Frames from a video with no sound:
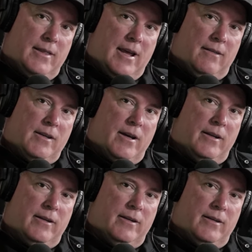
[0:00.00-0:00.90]
they had
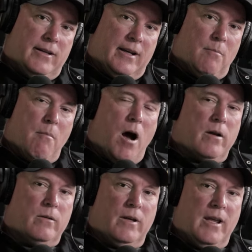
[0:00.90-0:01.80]
done like a
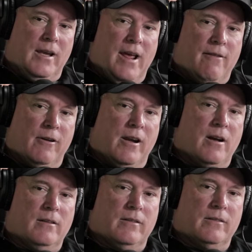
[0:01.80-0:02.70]
model in every
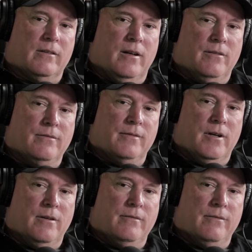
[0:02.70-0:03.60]
color of
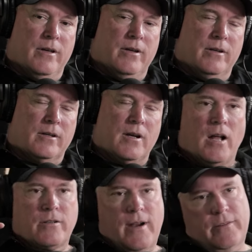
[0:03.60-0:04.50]
the
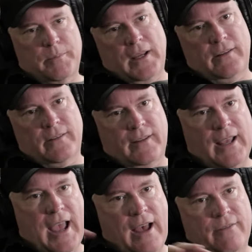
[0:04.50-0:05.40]
contrast paints that
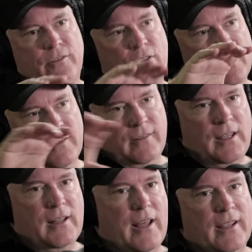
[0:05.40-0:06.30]
they have, so you can
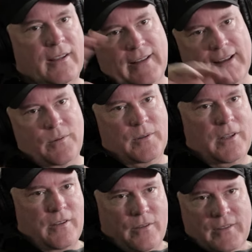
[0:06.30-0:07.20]
see like exactly what
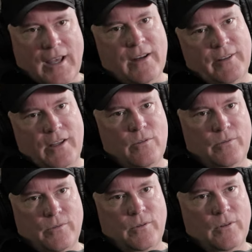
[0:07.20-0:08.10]
they do. It's kind of a
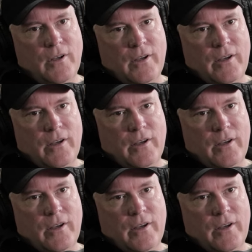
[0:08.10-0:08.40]
useful